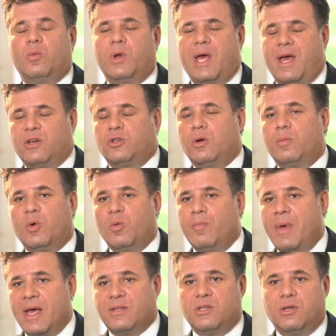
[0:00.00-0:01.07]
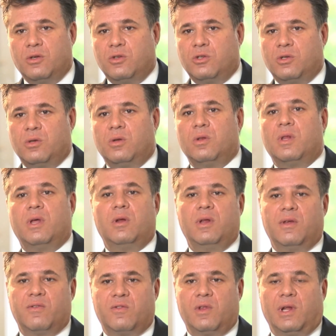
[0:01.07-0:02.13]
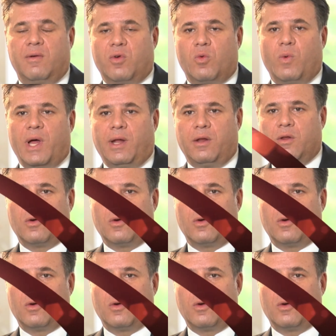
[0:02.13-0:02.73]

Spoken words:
actionable message that is delivered well in